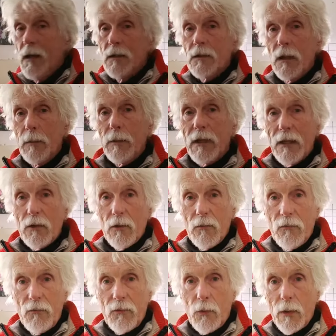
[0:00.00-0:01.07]
So let me kick
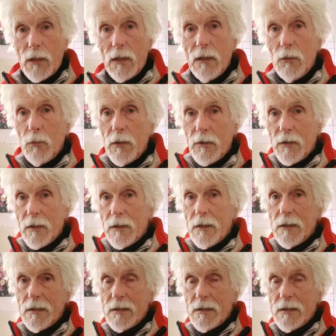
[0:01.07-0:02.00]
off quickly with the